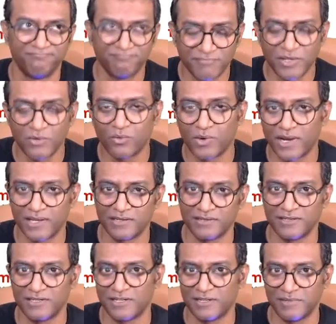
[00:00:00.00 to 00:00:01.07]
Be wild a
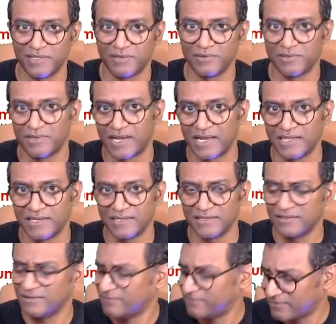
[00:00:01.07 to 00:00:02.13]
little bit with the idea.
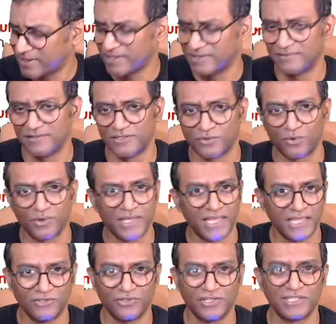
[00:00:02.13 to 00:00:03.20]
Fine, it's
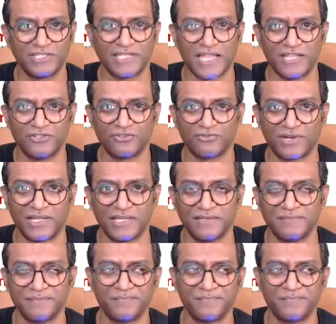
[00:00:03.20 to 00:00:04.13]
okay to exaggerate.